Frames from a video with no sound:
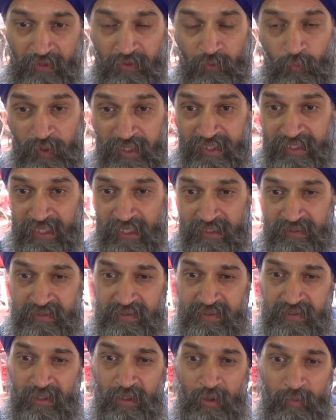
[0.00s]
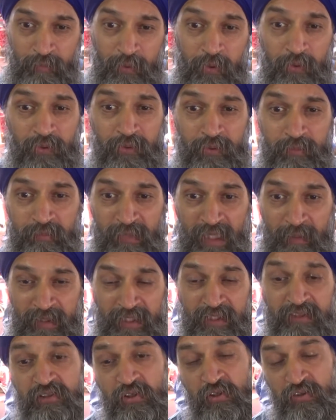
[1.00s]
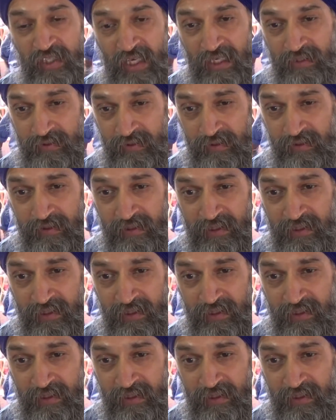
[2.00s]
And the weekends, it's a lot more, maybe 2,000.